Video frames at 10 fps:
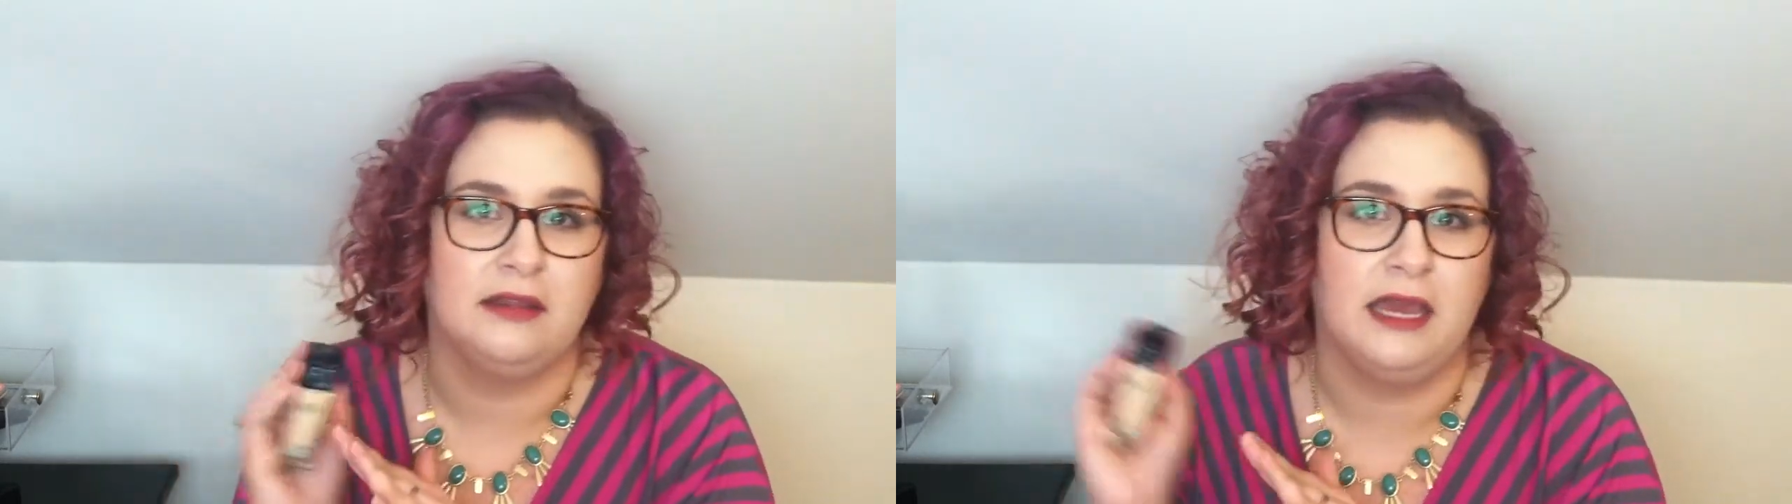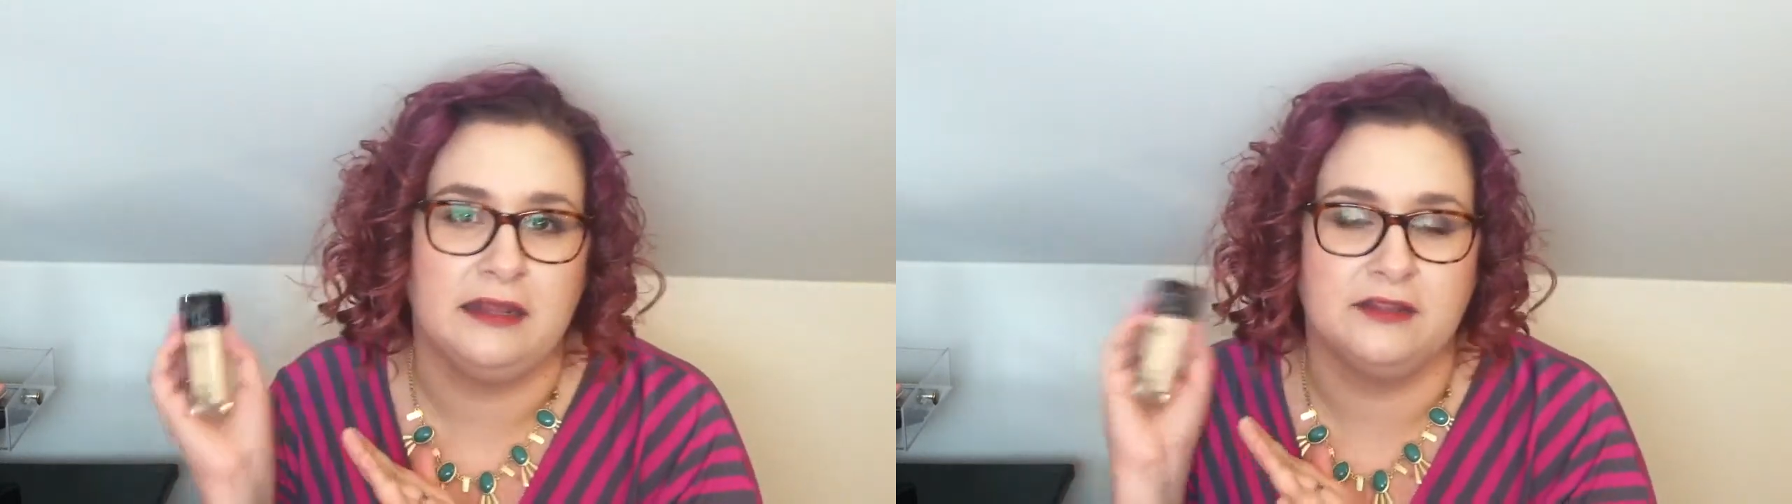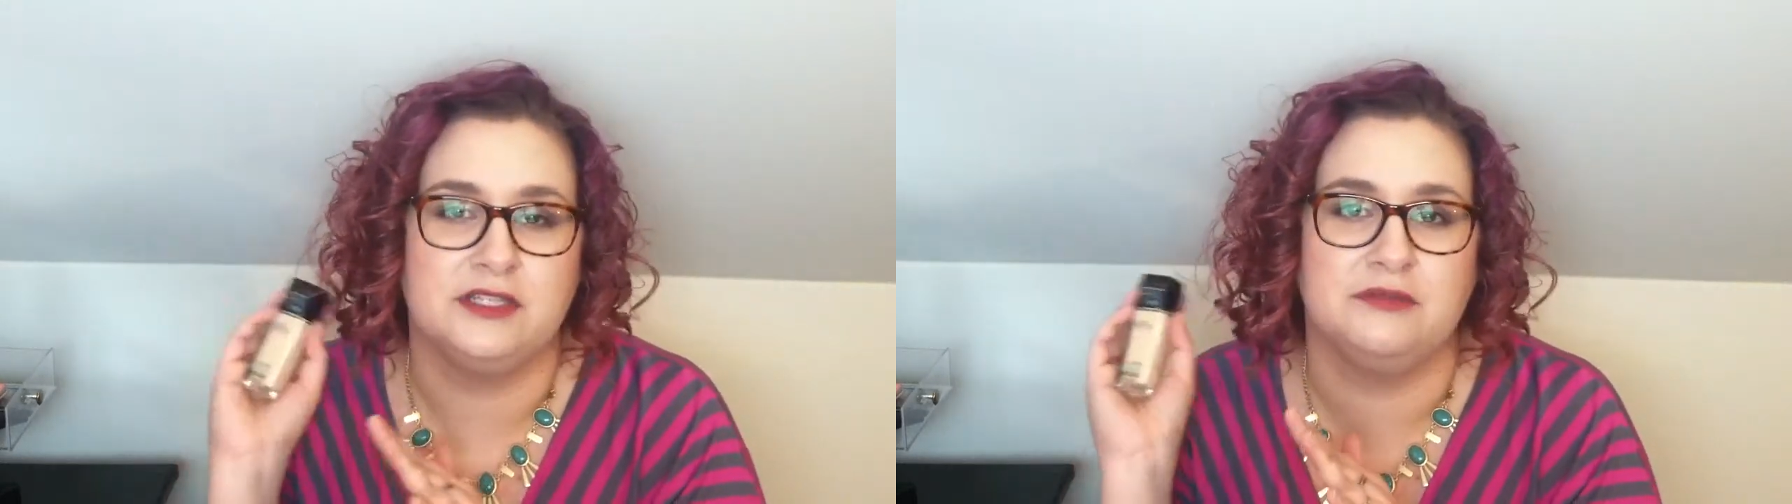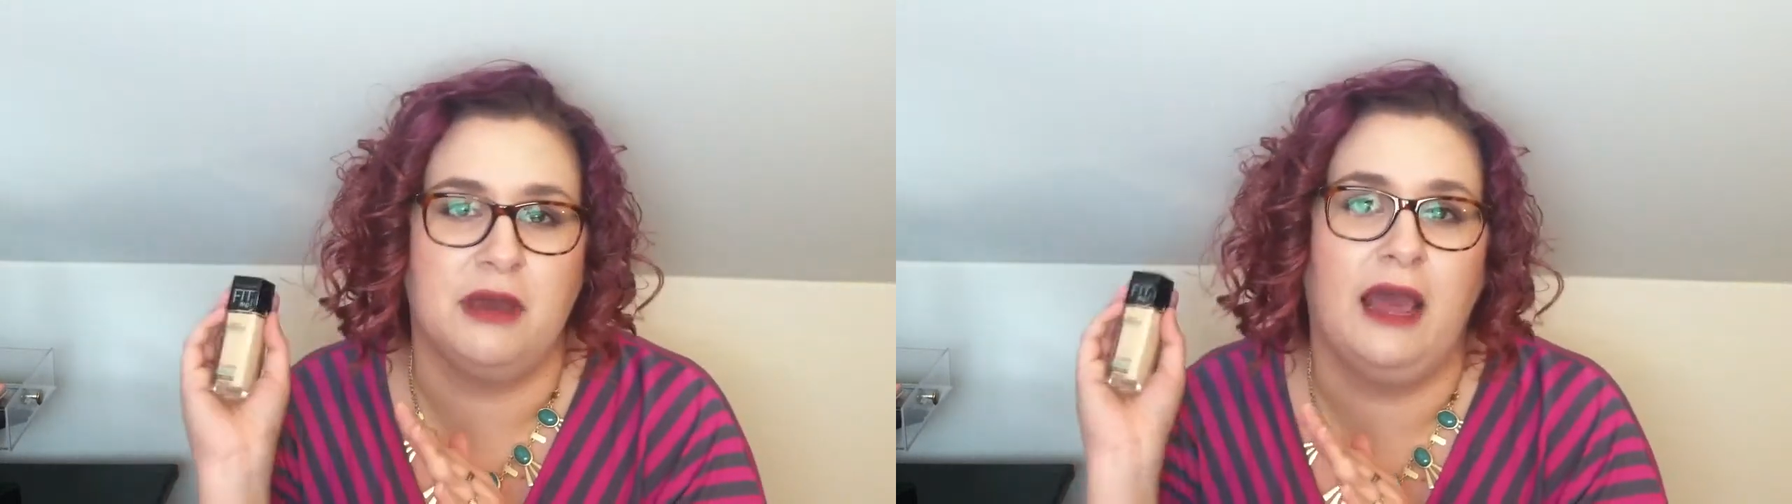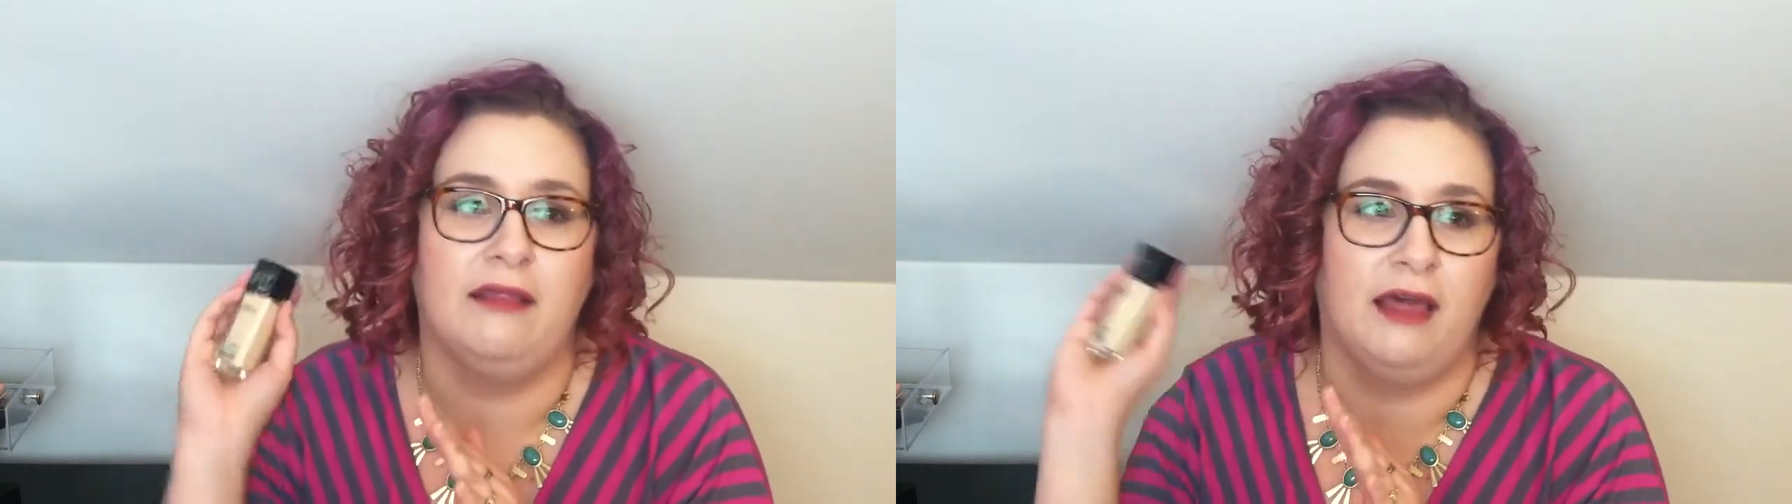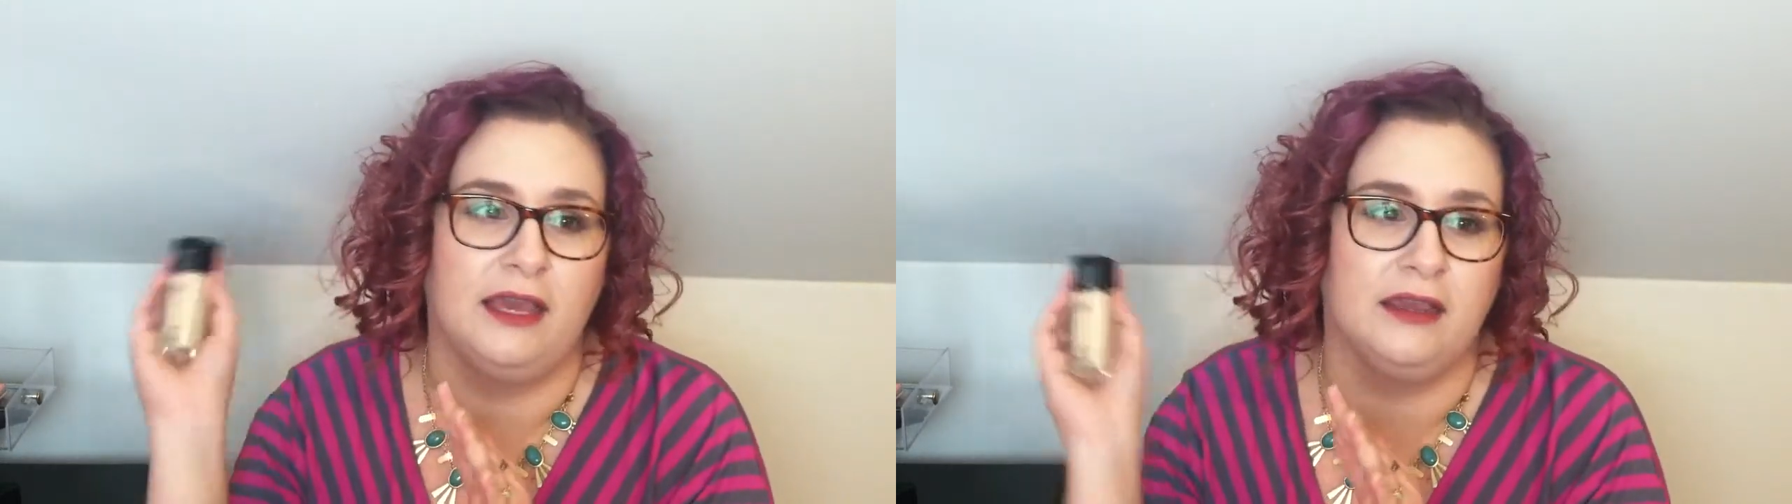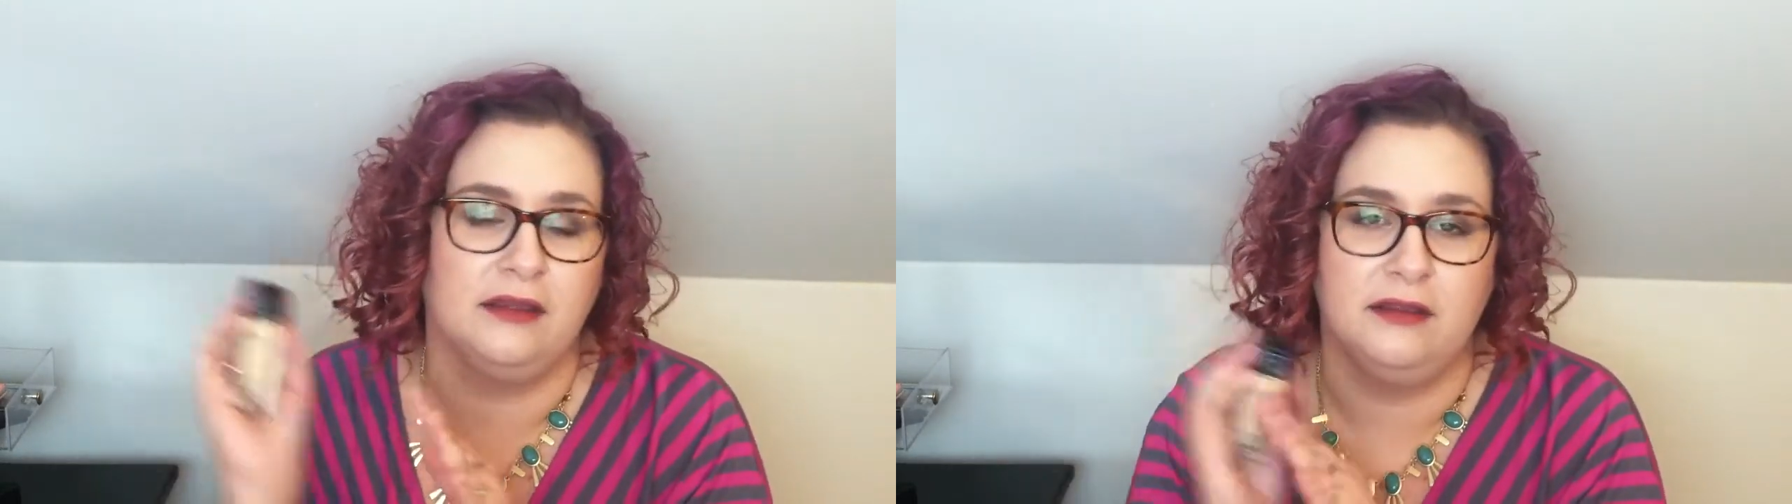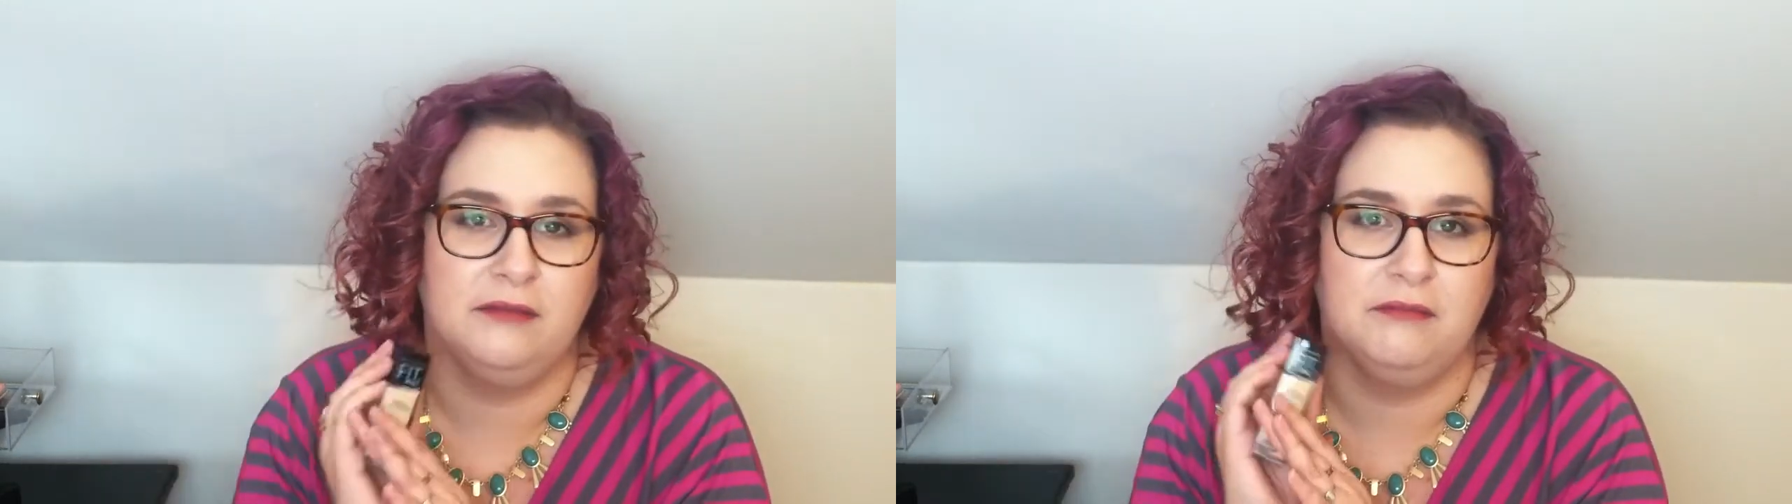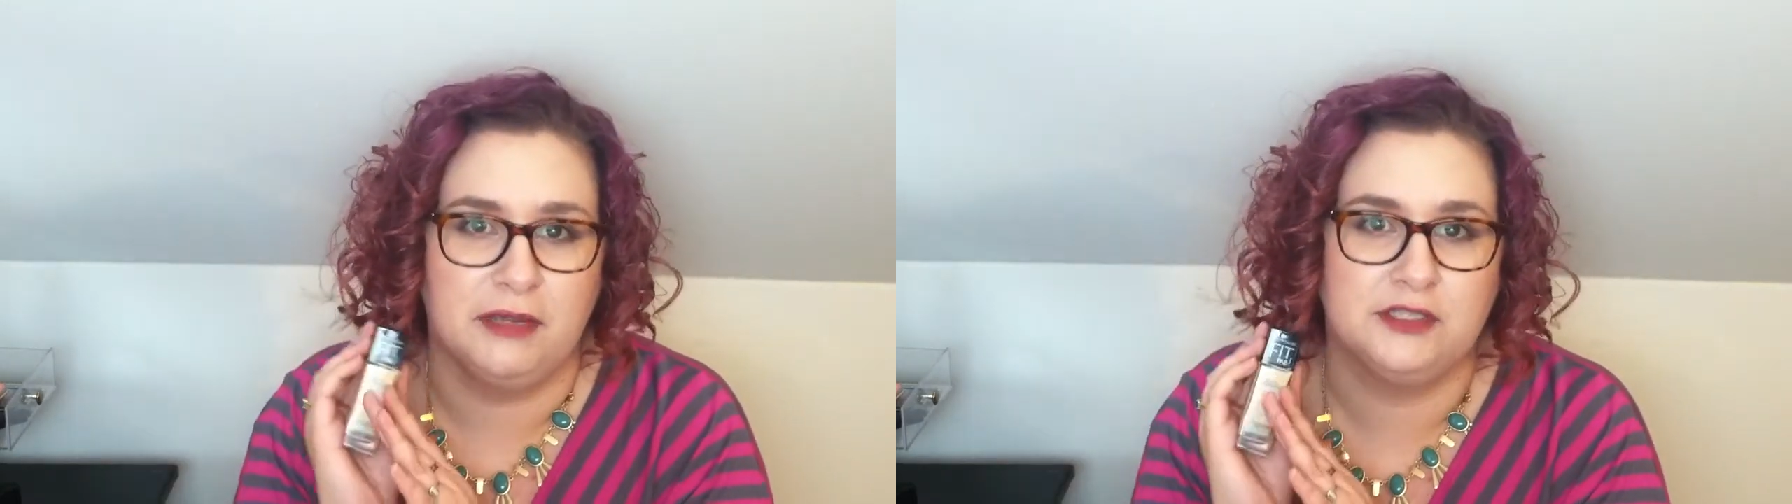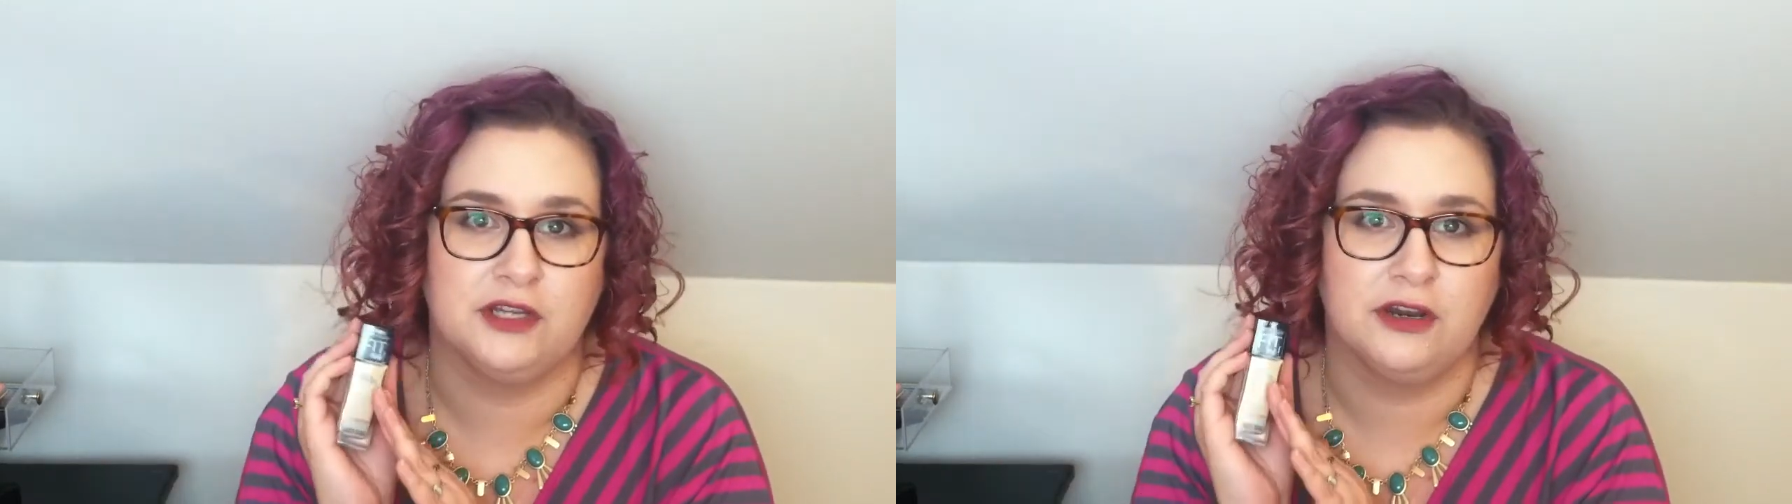Like this is my like
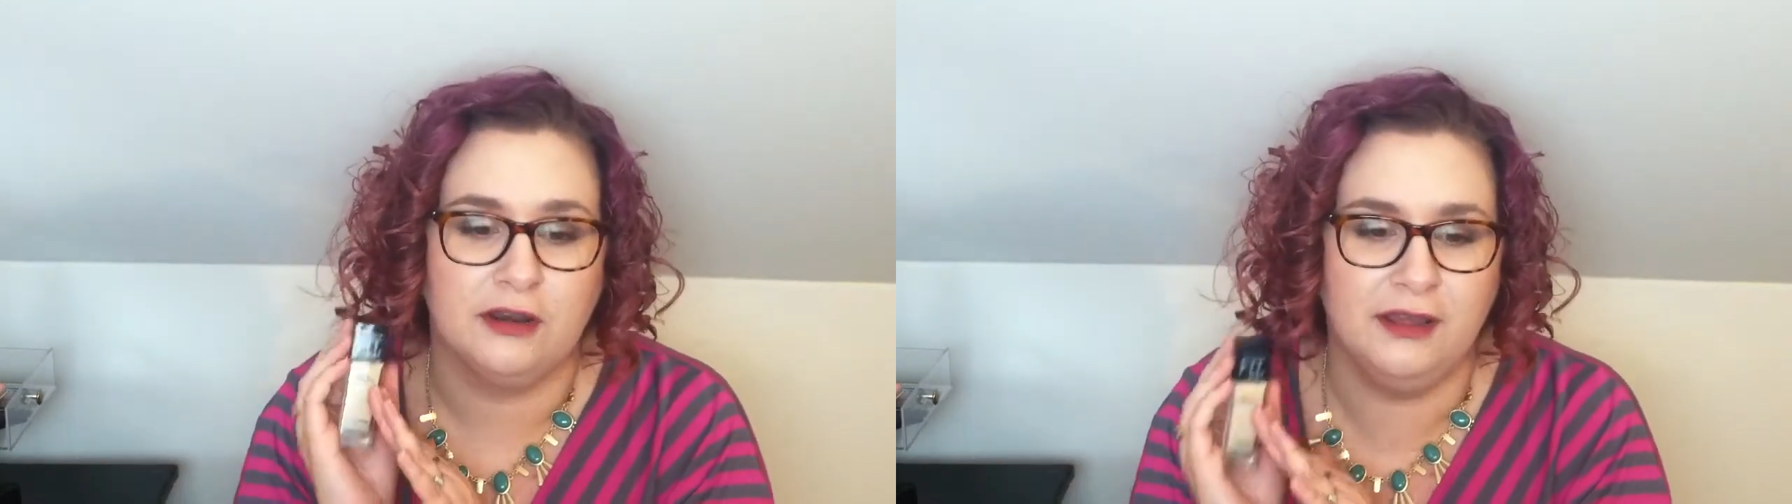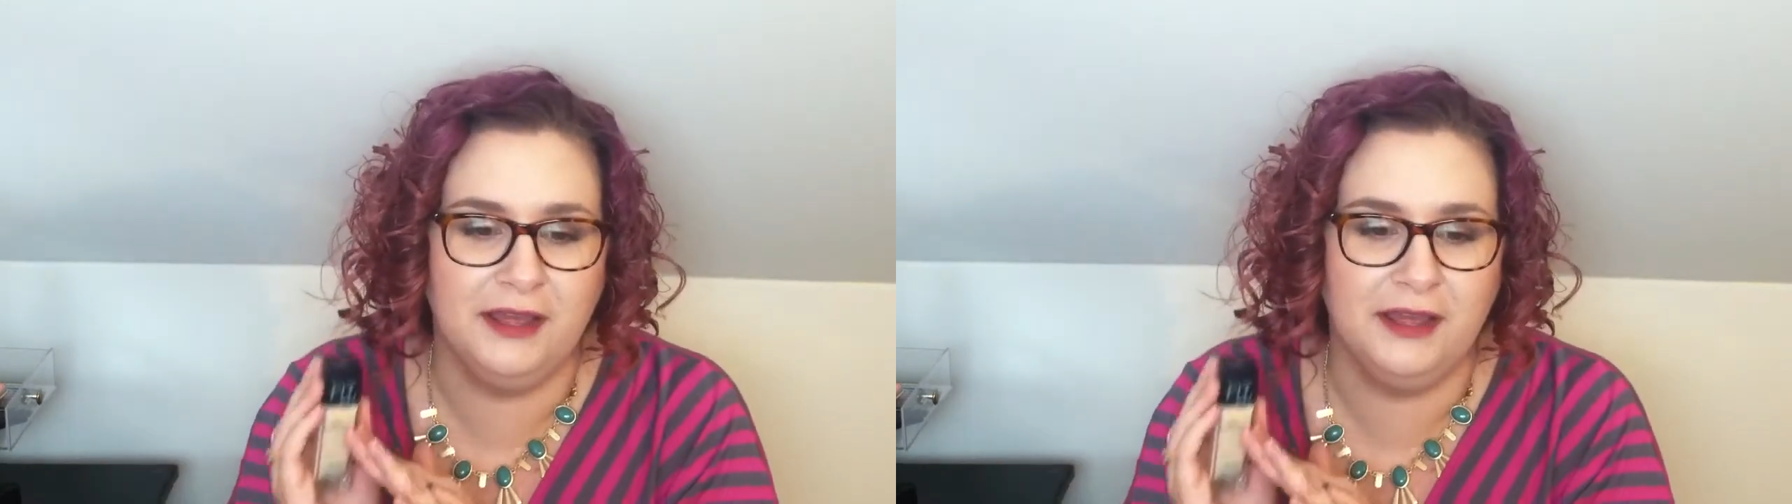mixer.